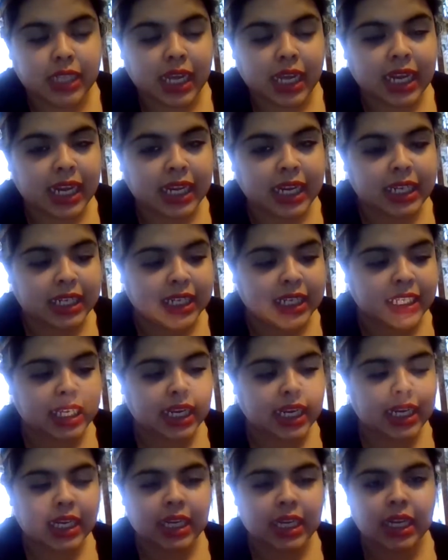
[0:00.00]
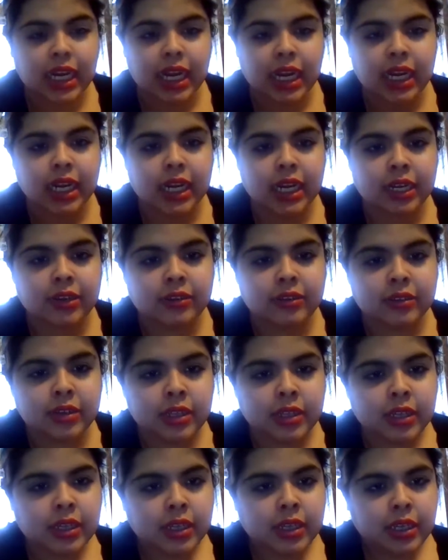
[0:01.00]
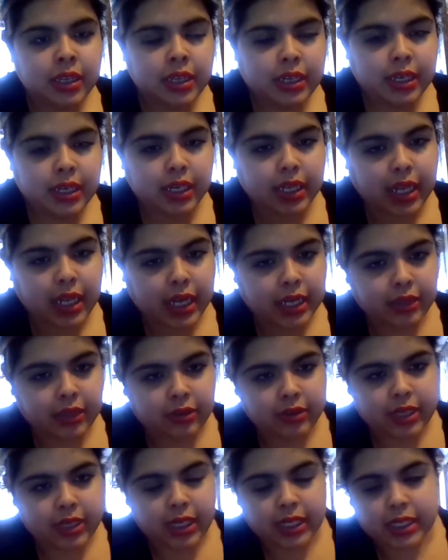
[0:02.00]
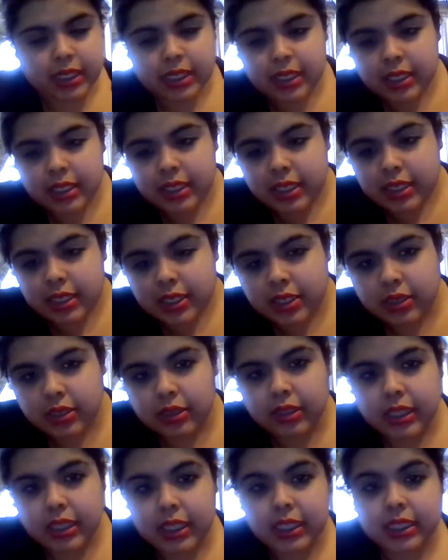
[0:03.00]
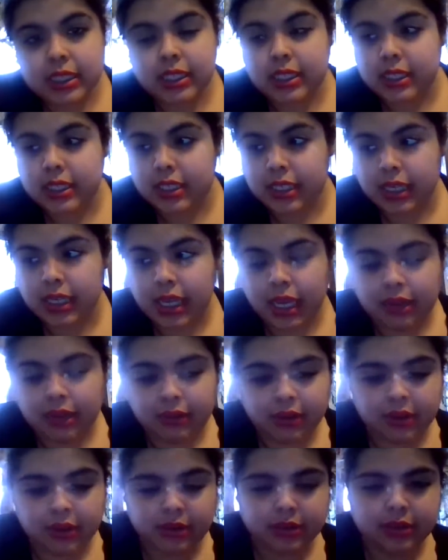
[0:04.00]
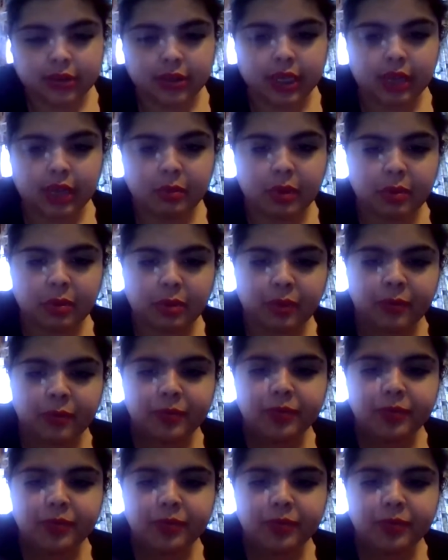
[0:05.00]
I like these kind of eyeliners. It kind of goes like this. So let's see how it goes. Okay, people?